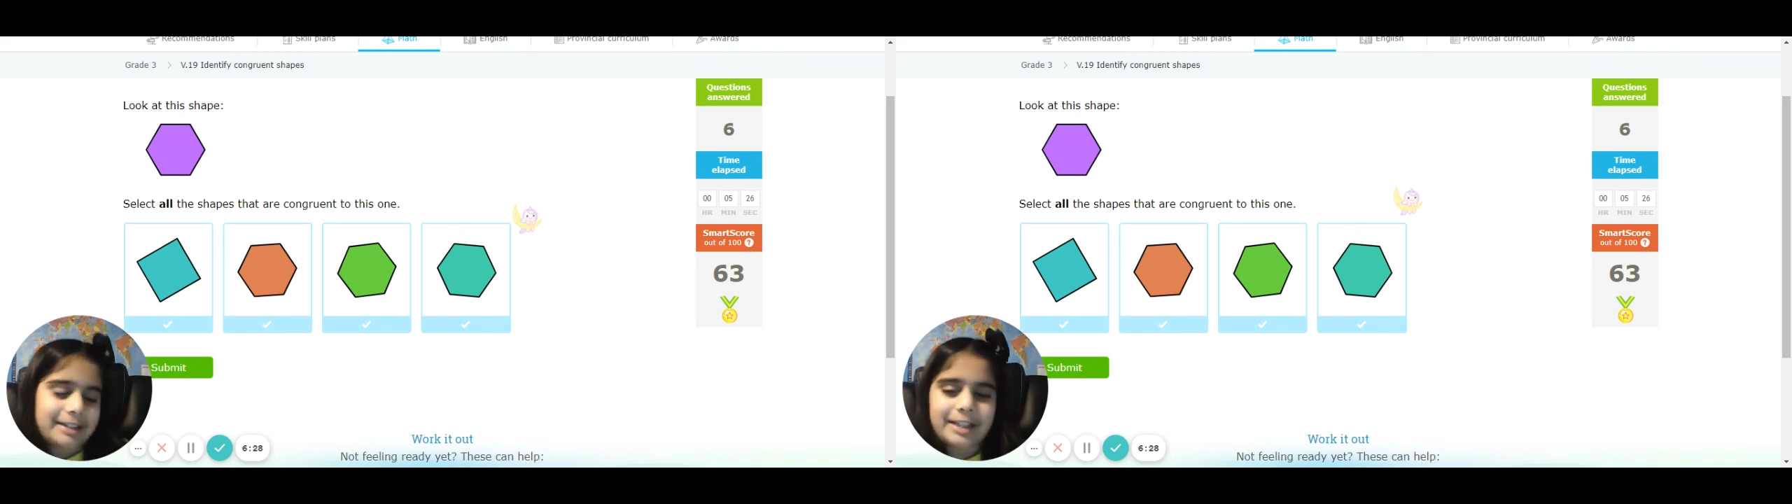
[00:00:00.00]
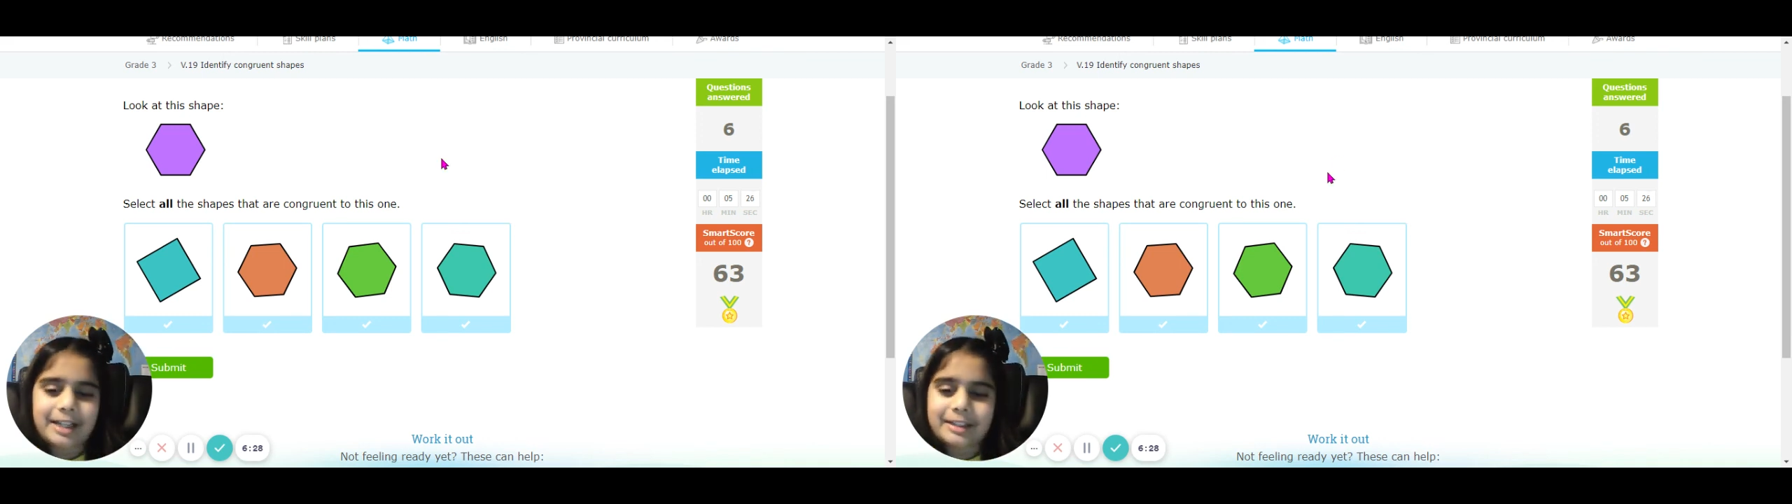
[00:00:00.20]

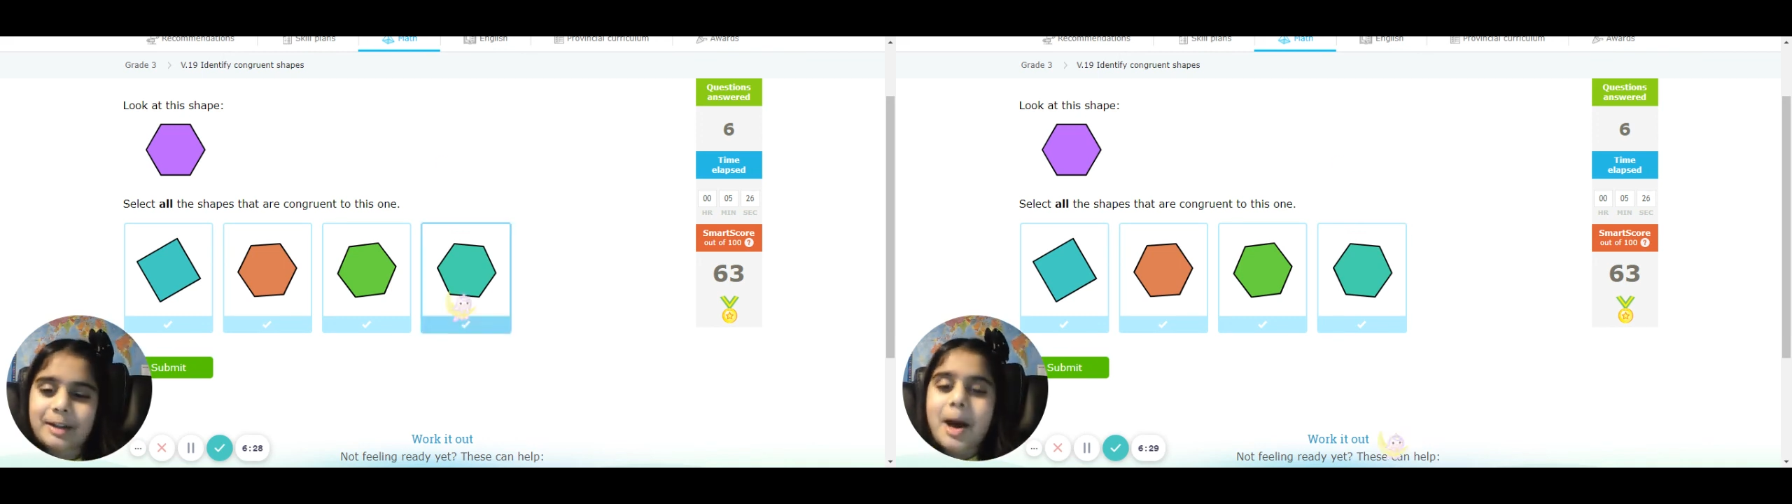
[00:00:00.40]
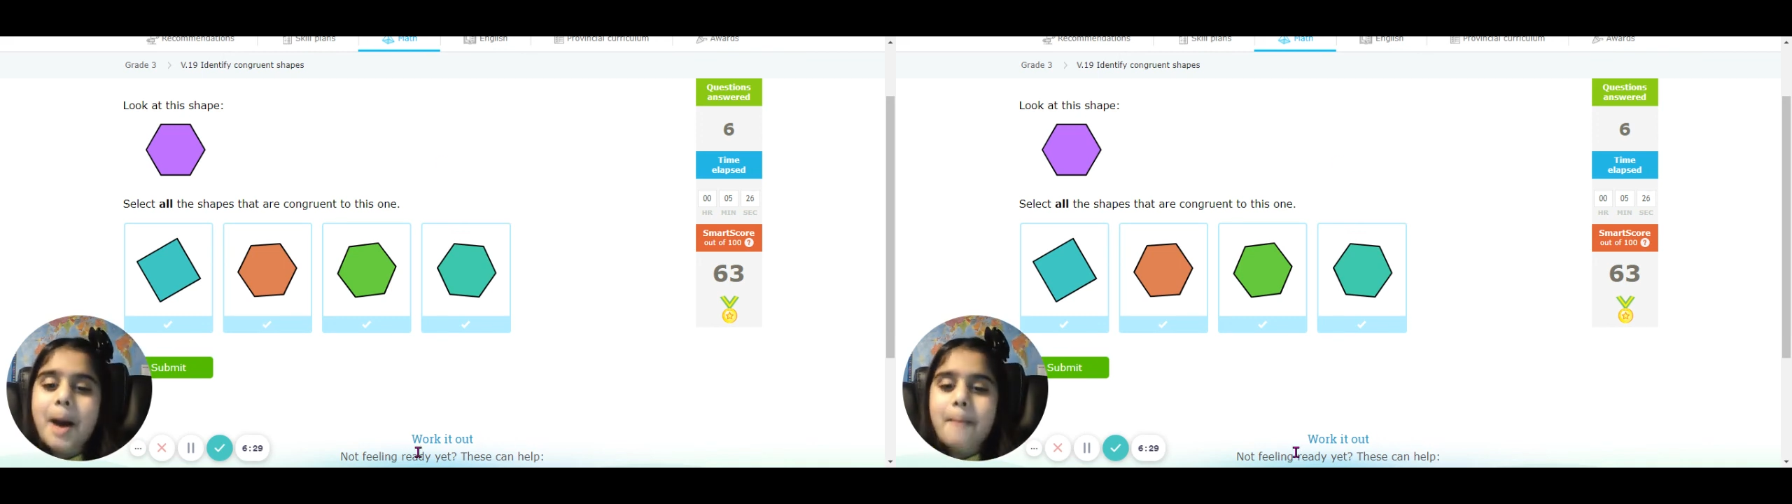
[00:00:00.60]
click
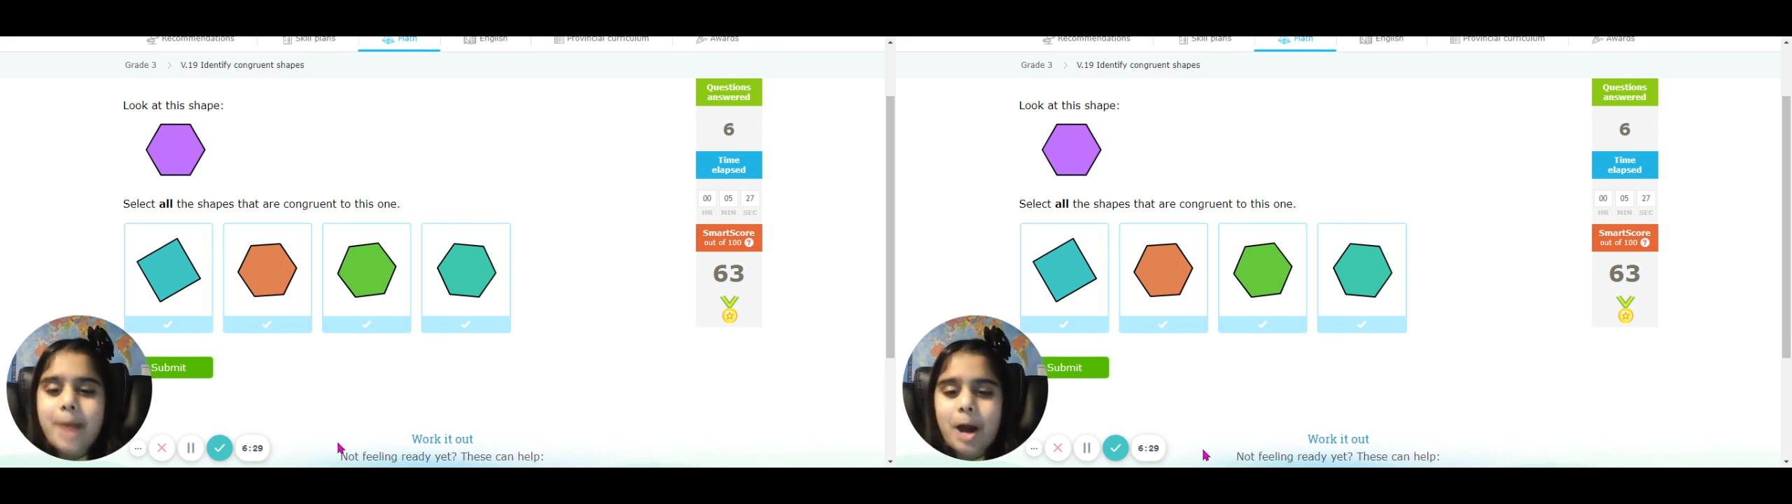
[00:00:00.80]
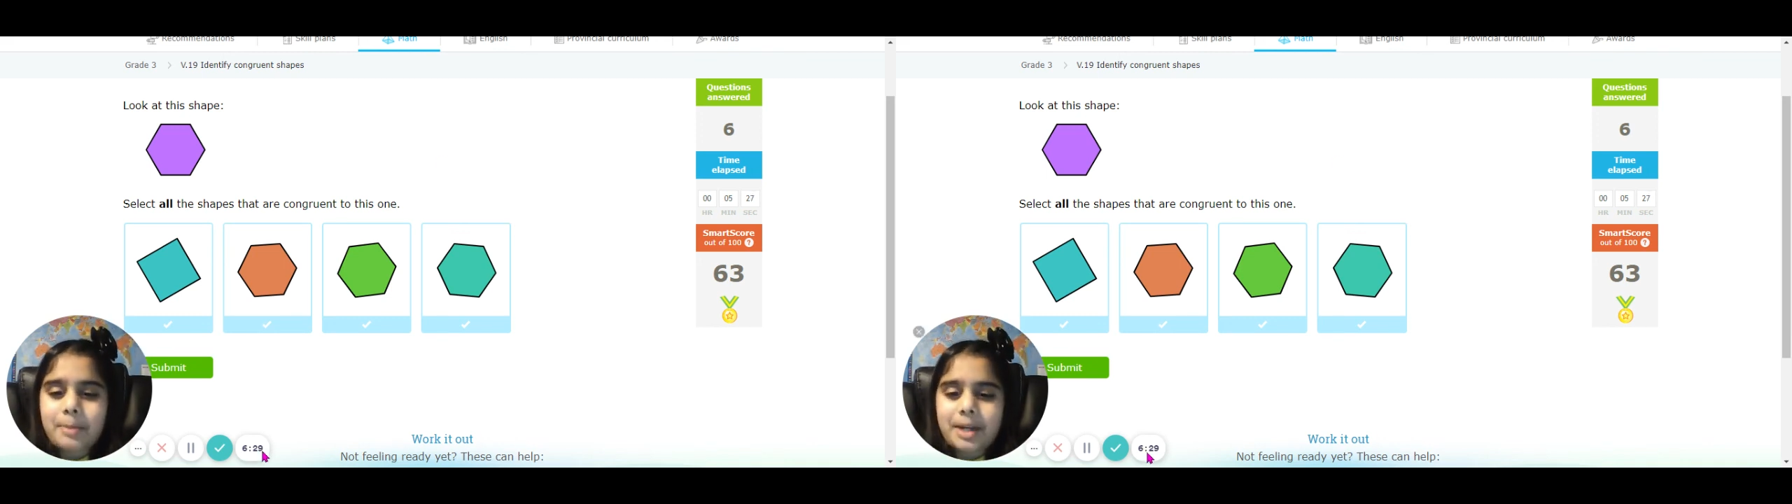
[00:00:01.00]
the
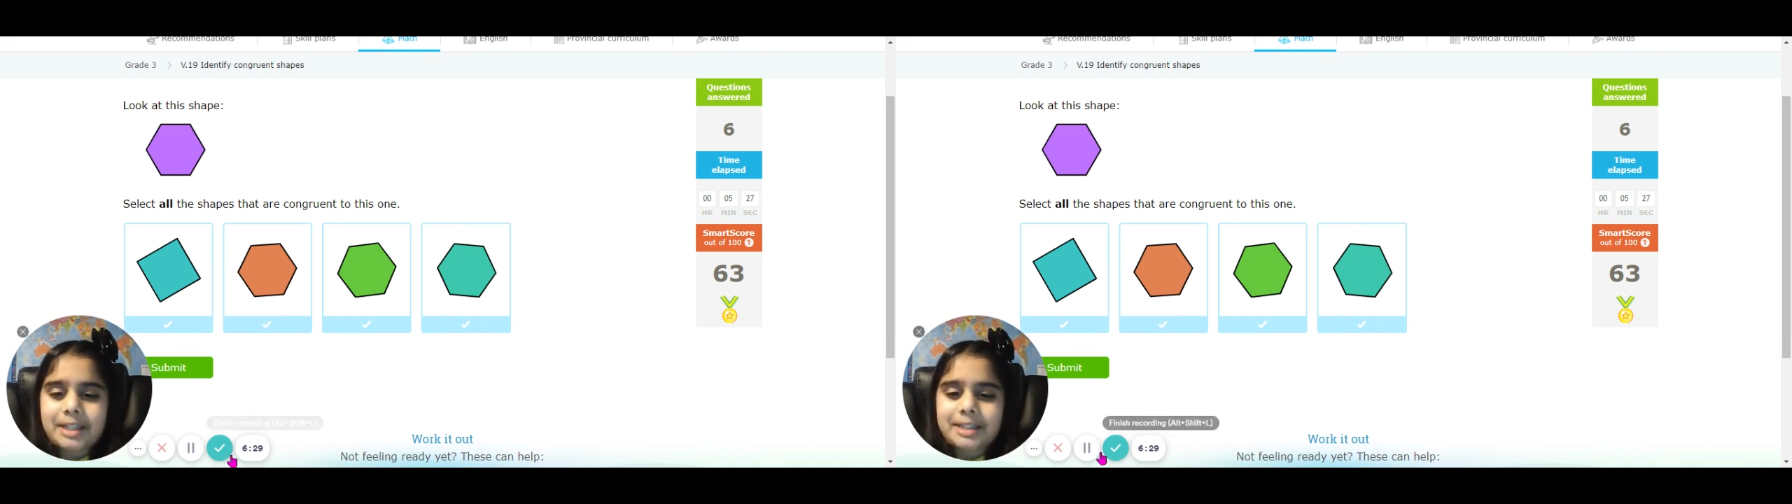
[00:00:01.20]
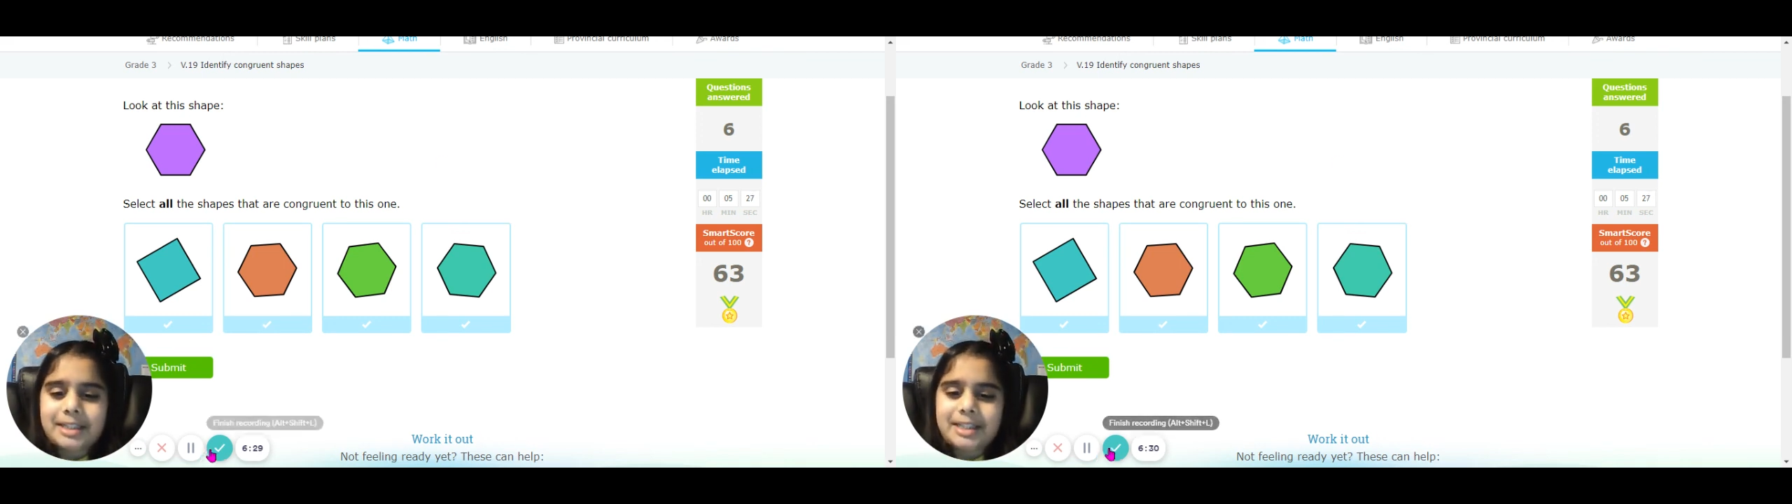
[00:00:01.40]
bell button.